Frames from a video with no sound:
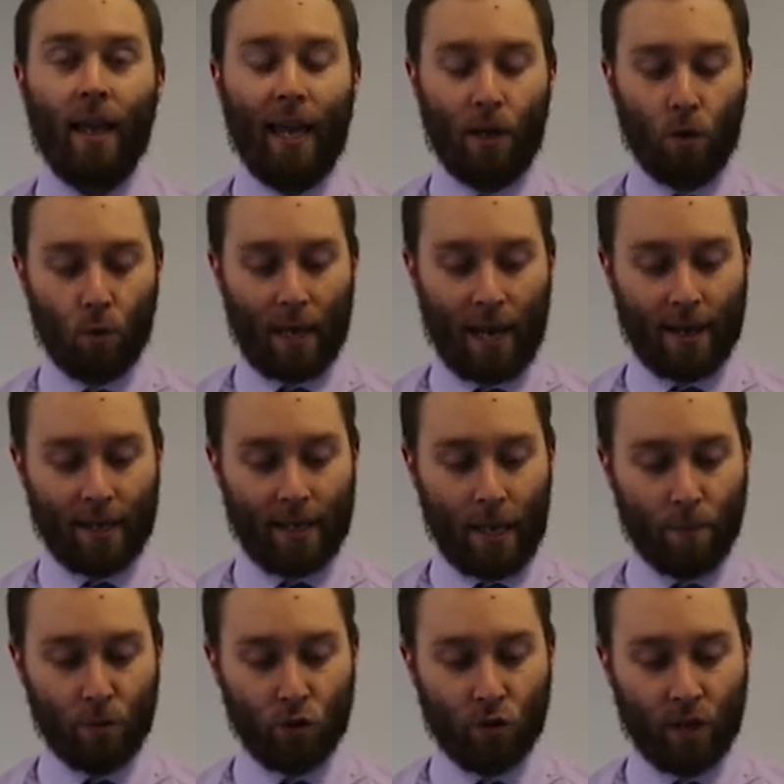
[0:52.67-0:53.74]
Inorganic
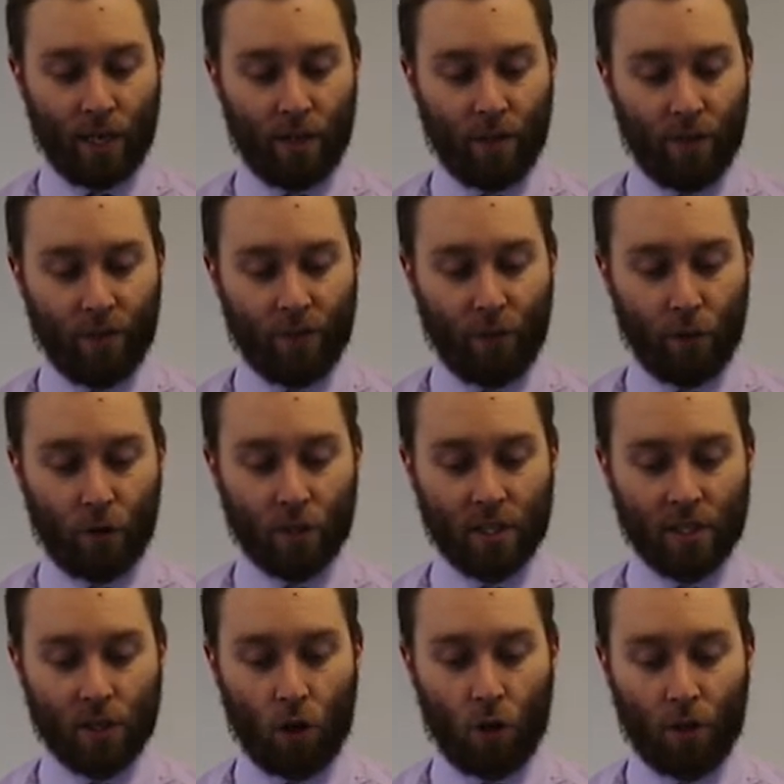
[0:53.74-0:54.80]
chemistry
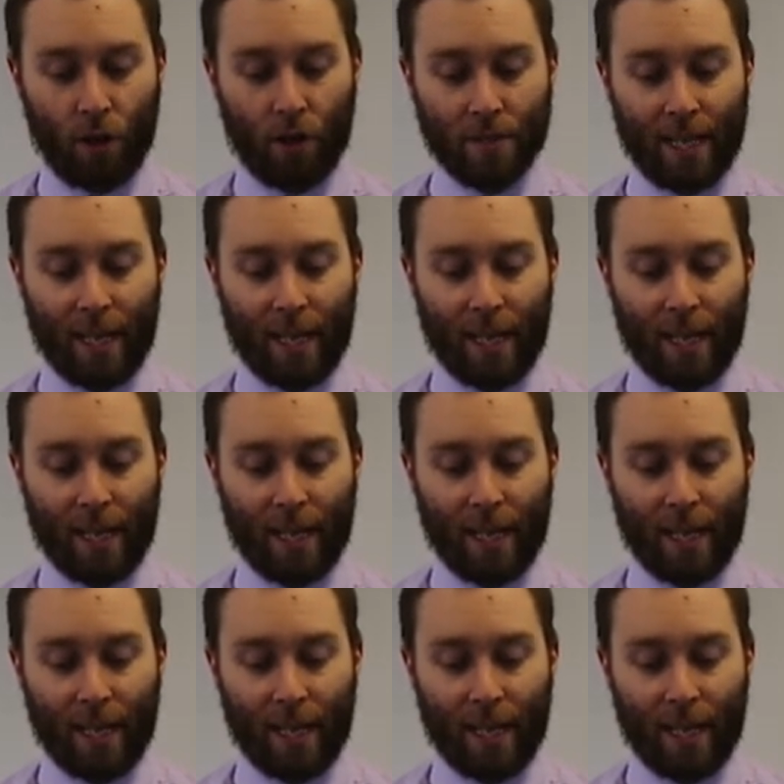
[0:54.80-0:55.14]
focuses on those